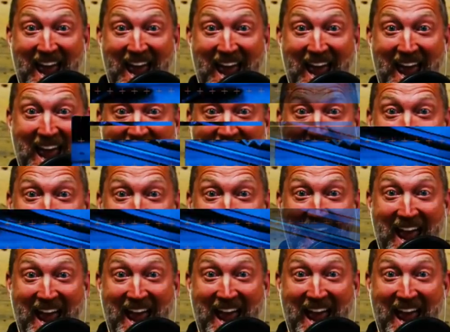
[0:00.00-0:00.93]

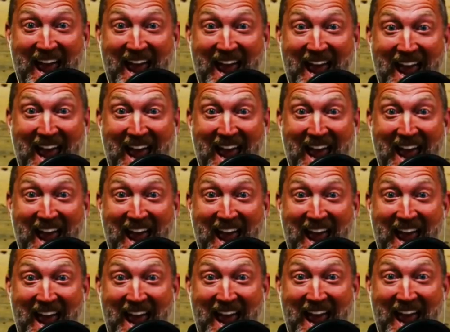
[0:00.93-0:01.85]

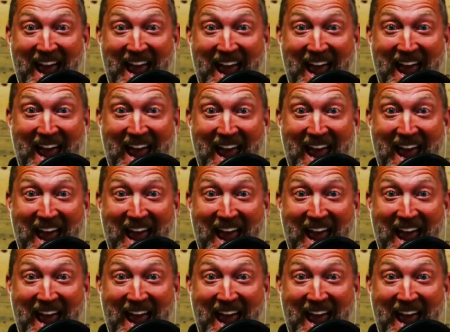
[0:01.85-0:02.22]
(no one is talking)